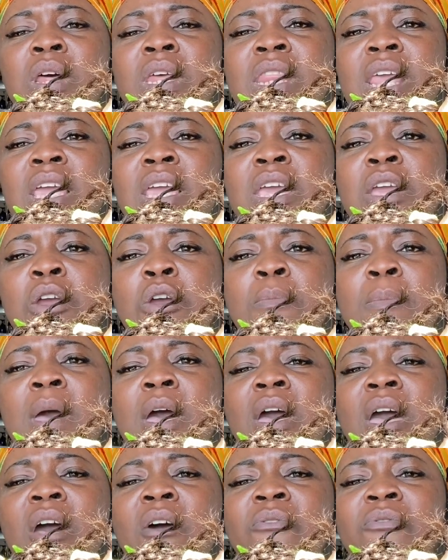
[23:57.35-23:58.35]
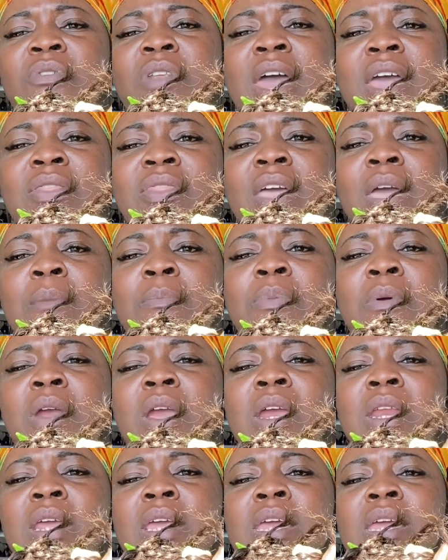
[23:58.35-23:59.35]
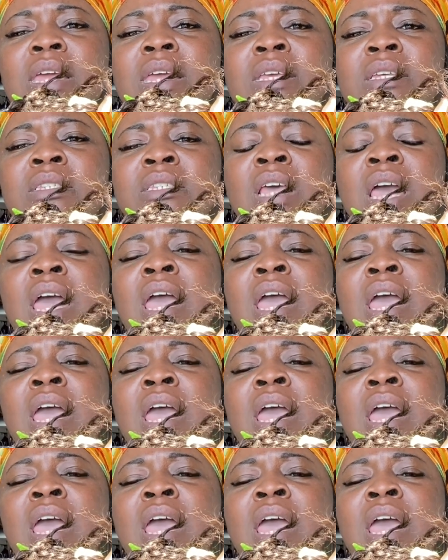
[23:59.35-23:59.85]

They care about how flat that braid is,